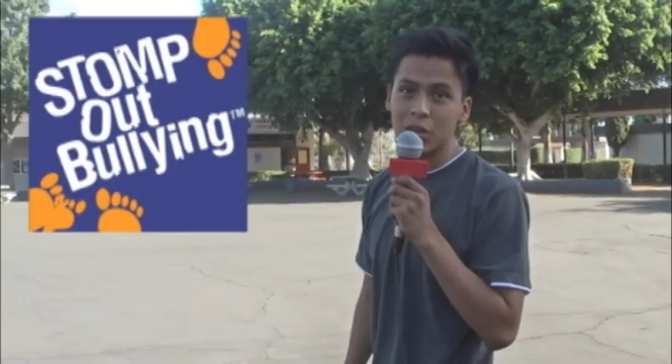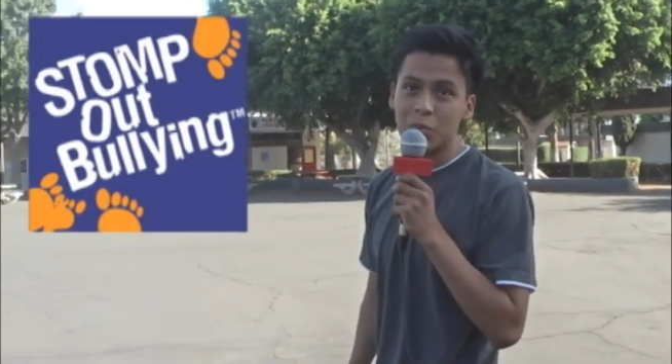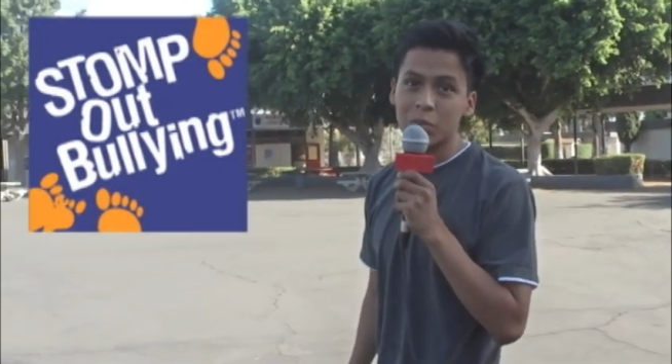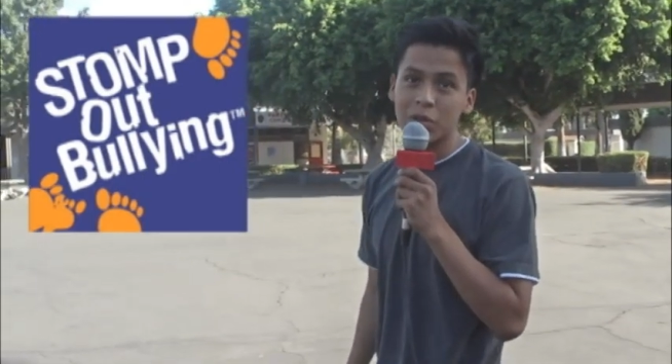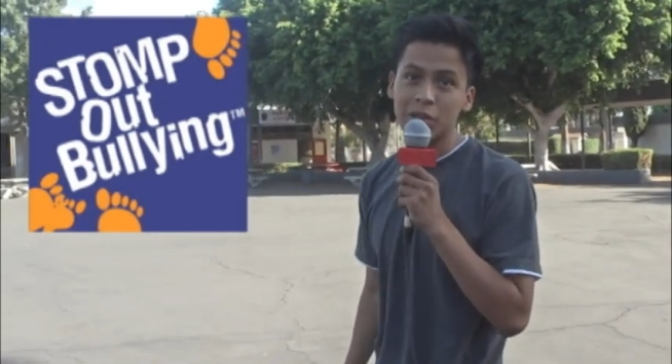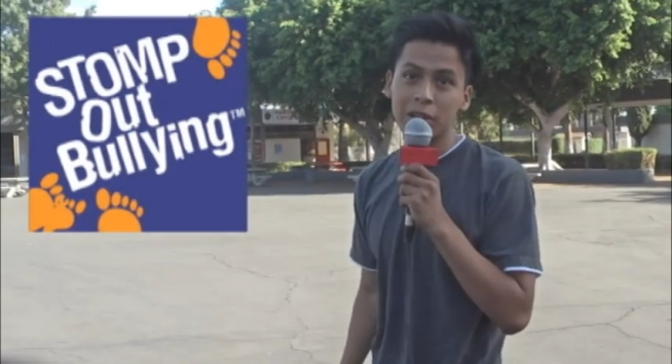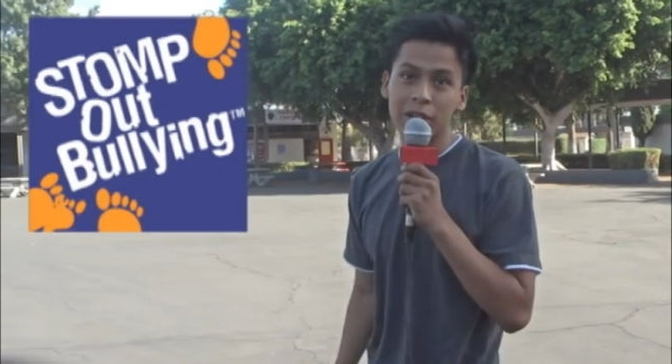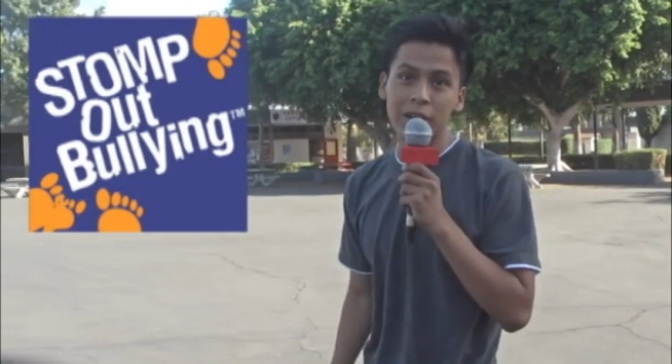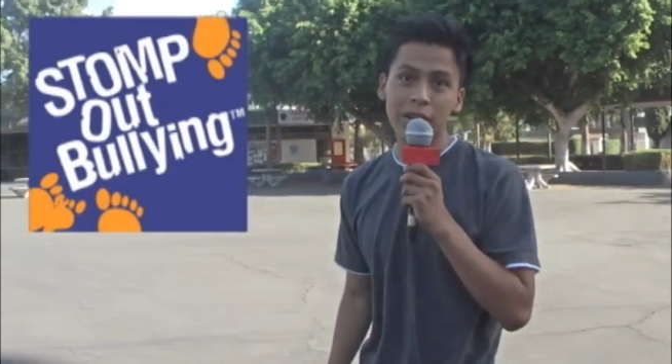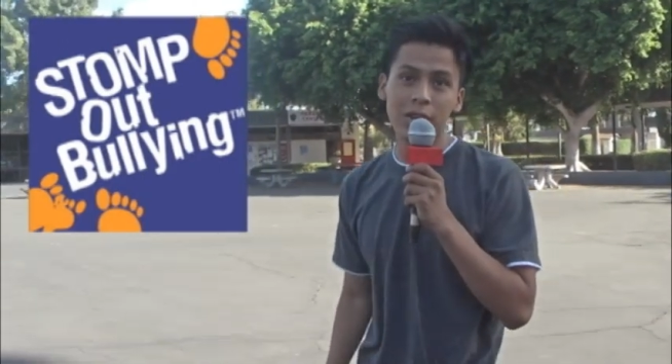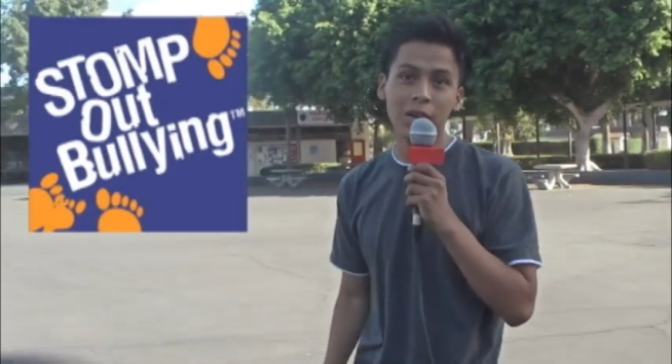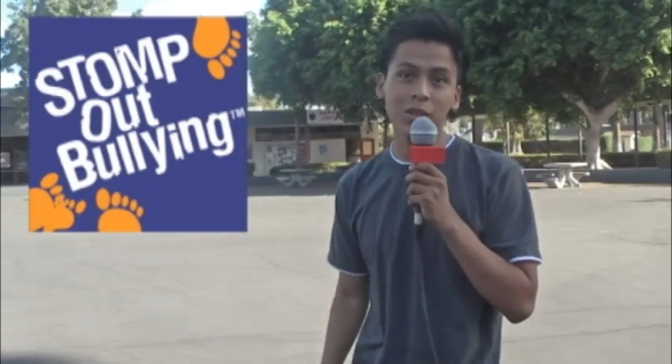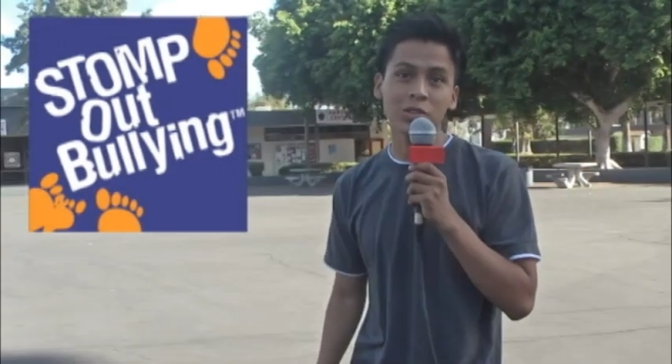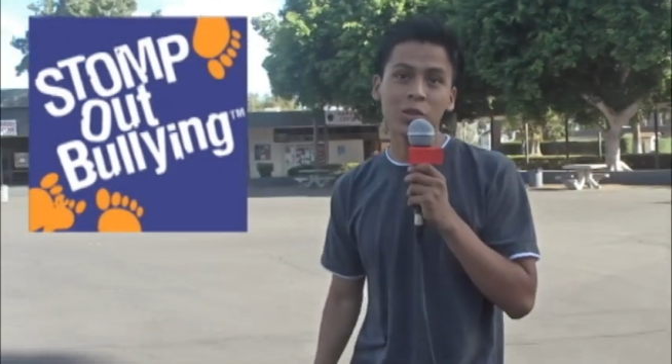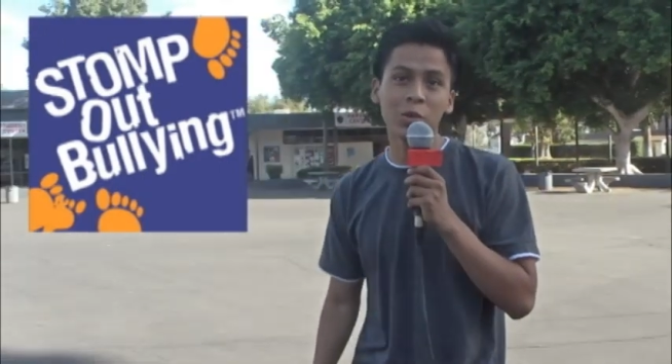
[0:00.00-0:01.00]
on Monday,
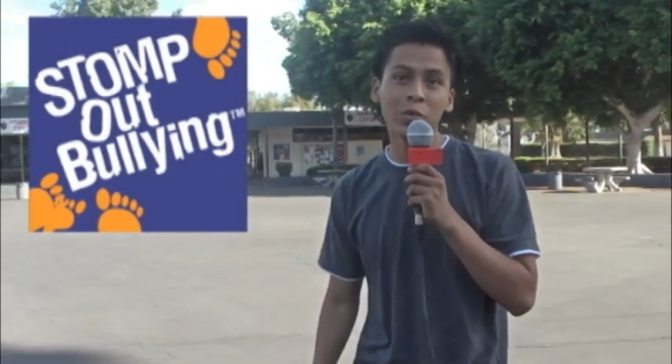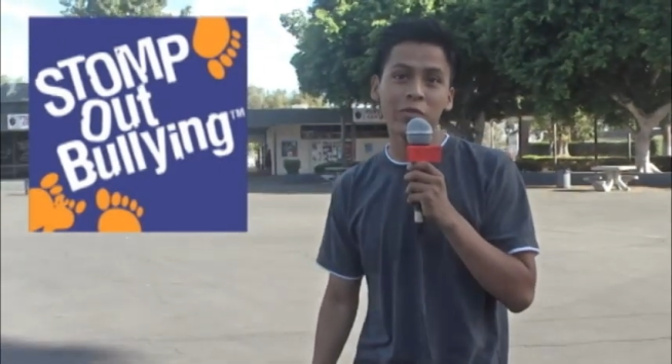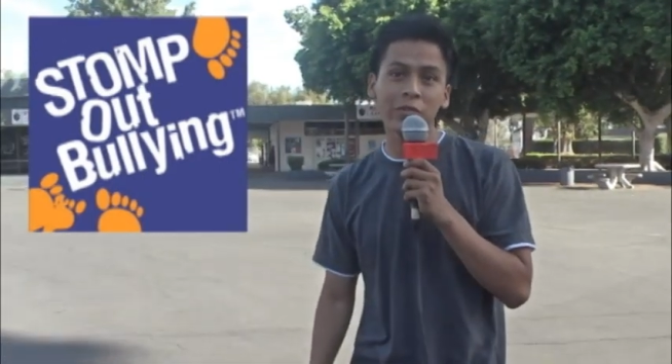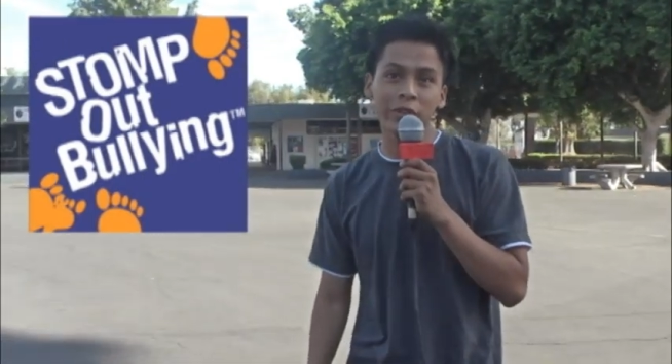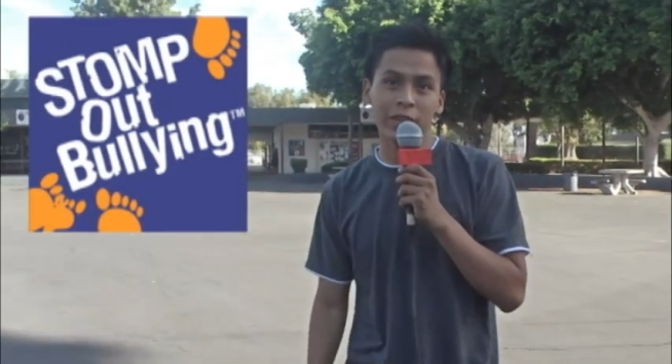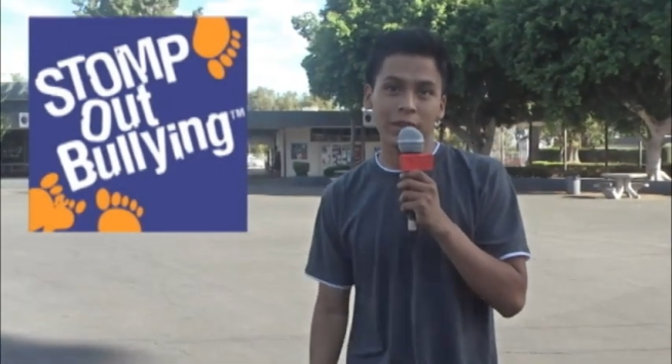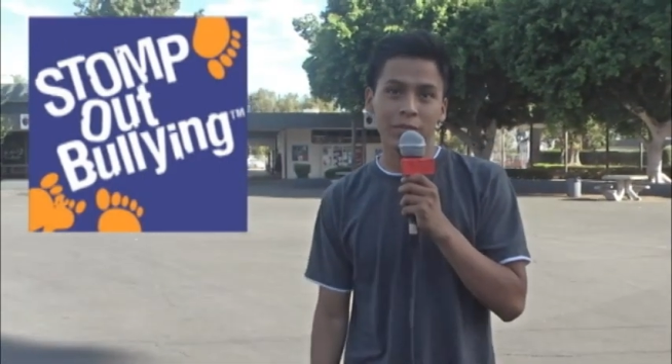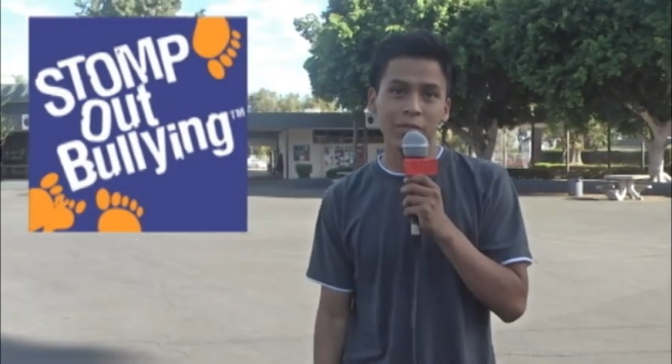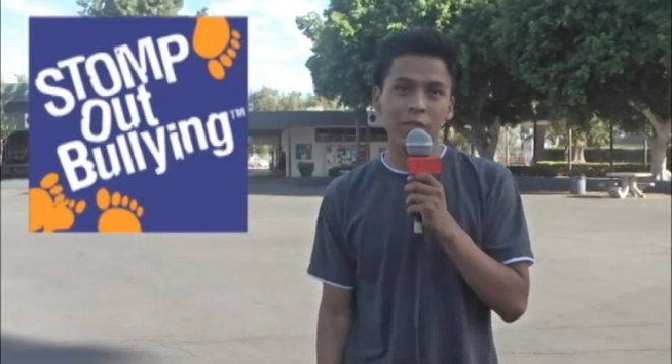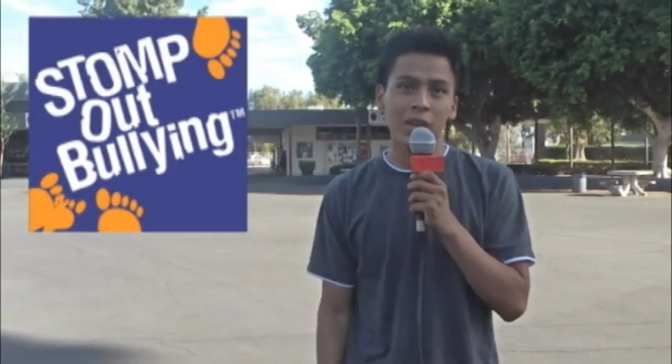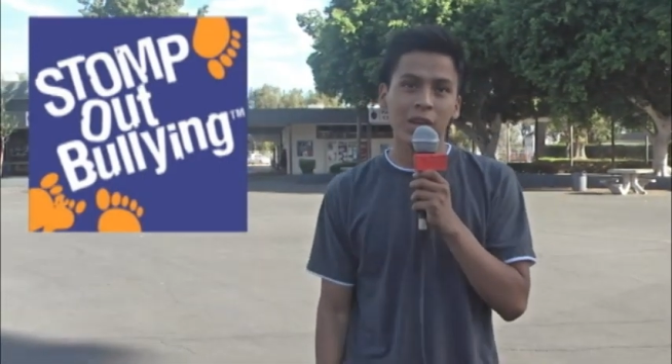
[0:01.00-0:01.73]
October 5th.